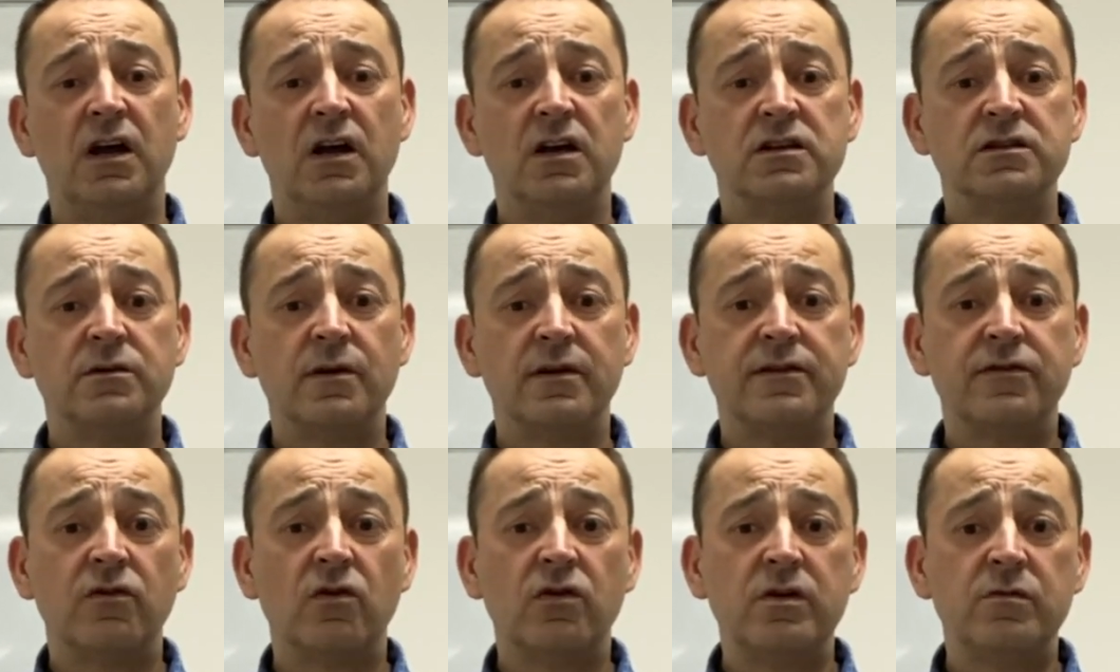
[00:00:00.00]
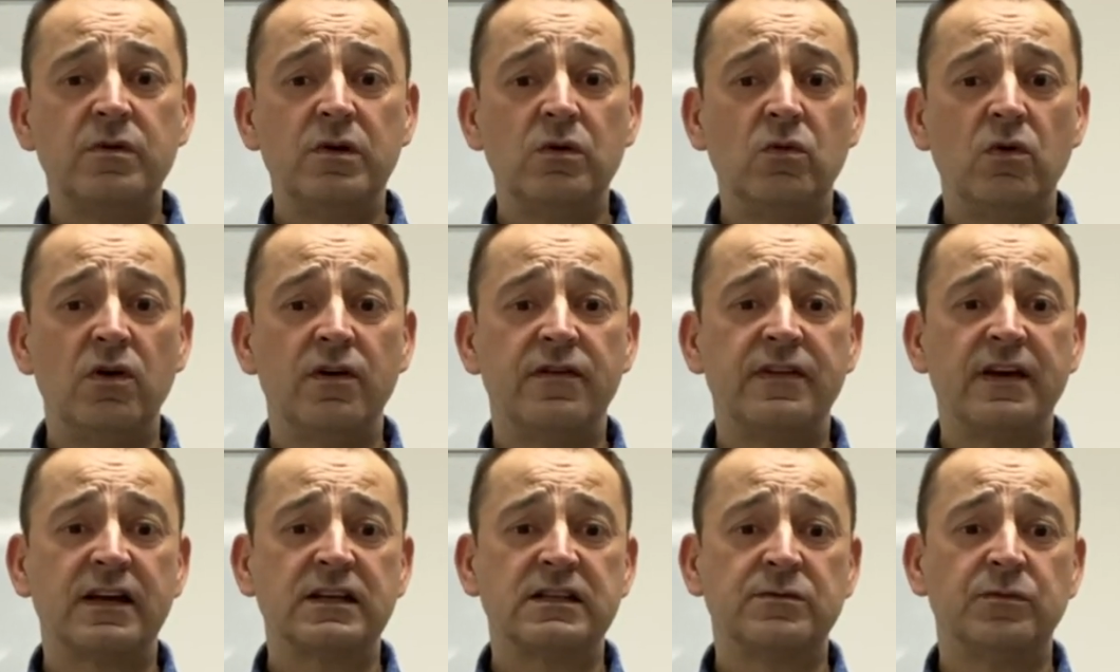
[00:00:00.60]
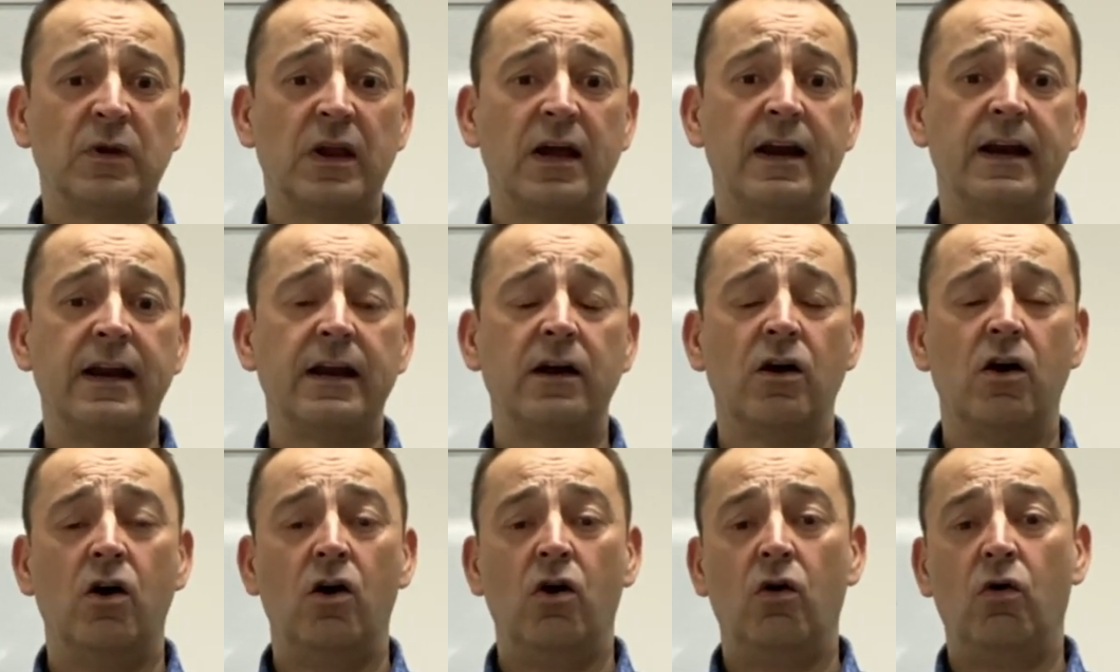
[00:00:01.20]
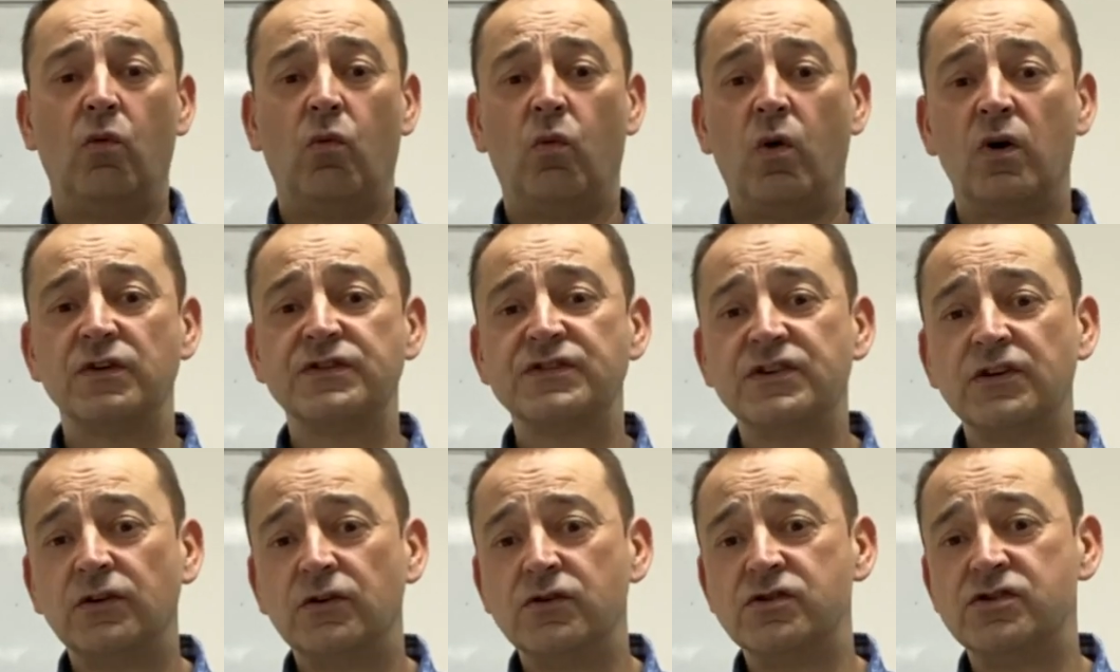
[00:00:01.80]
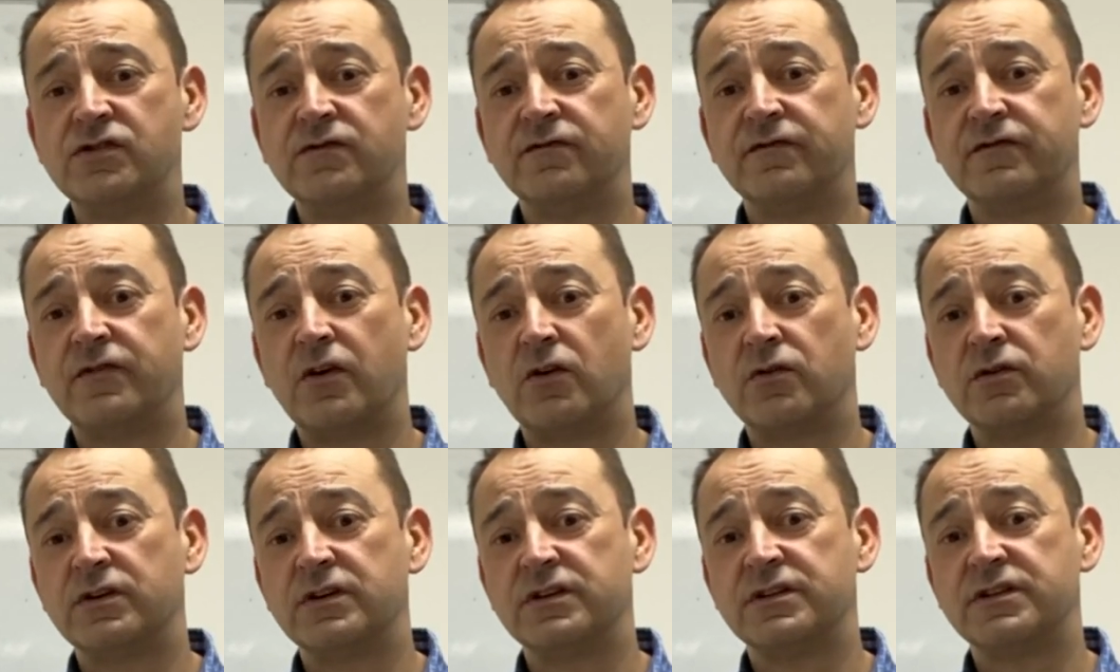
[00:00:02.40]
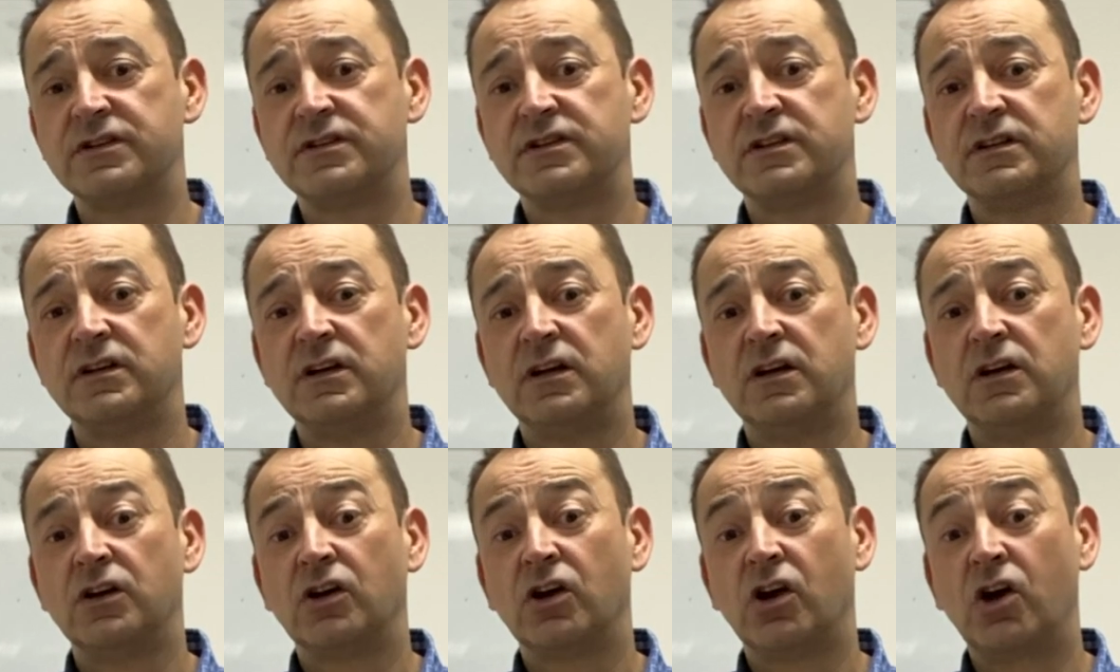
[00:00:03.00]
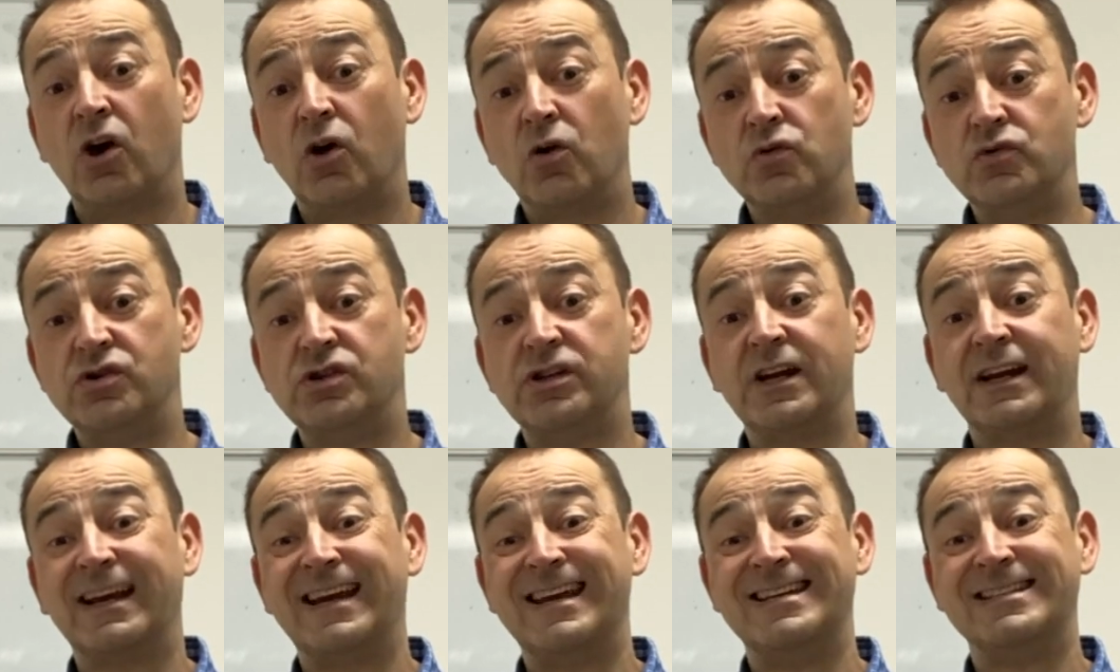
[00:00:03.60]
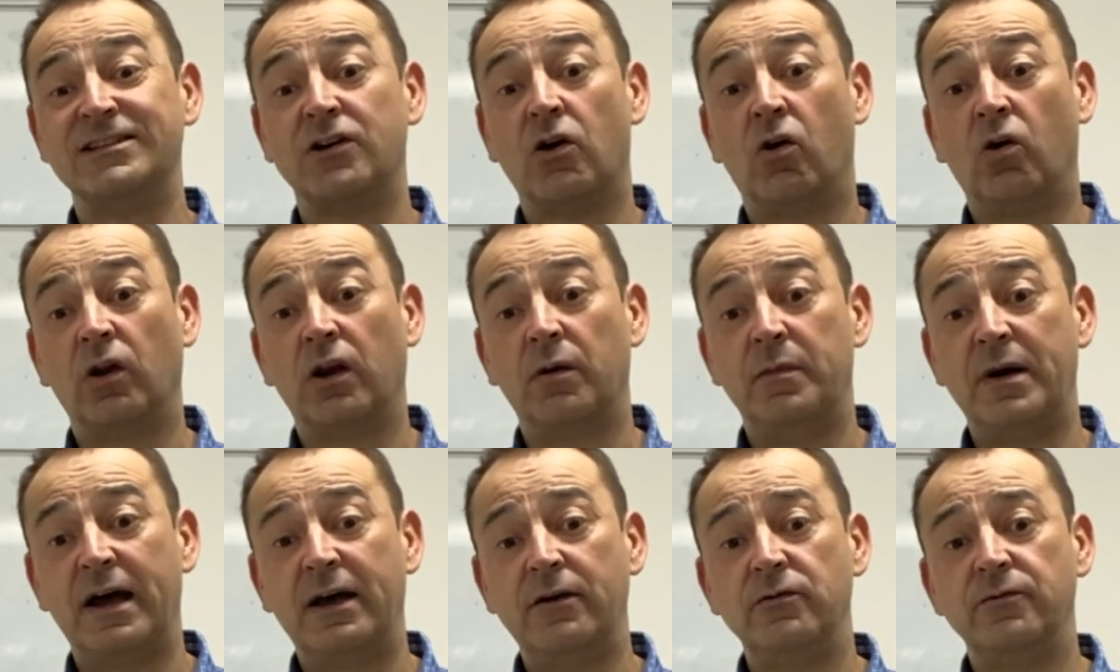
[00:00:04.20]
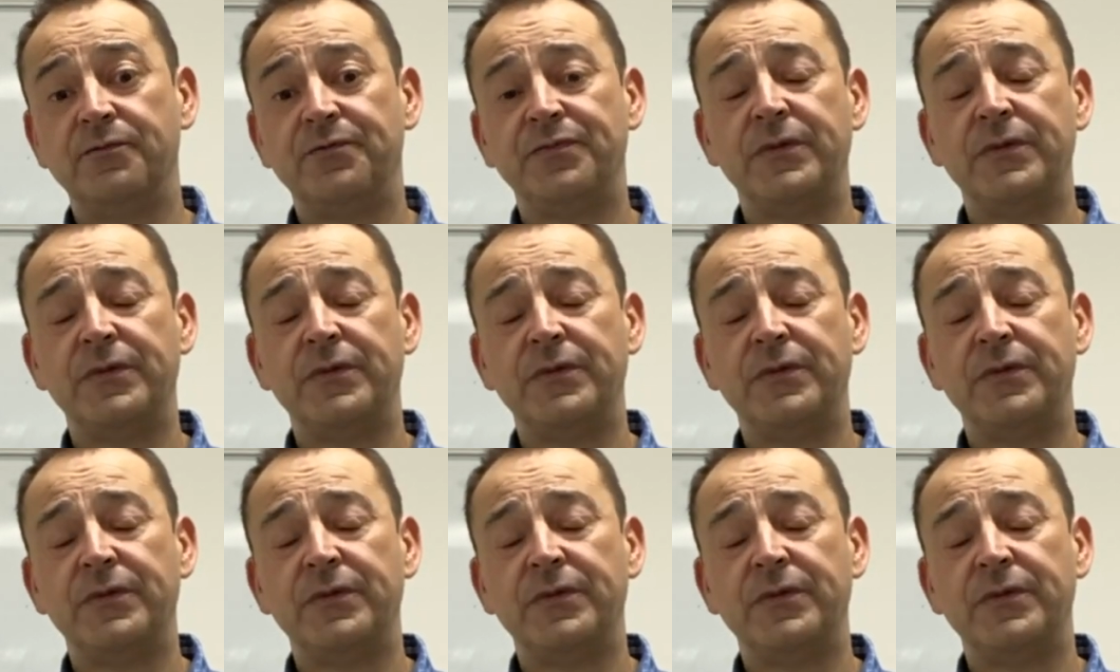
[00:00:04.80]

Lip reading: So I thought it'd be worth explaining what solution focused coaching is all about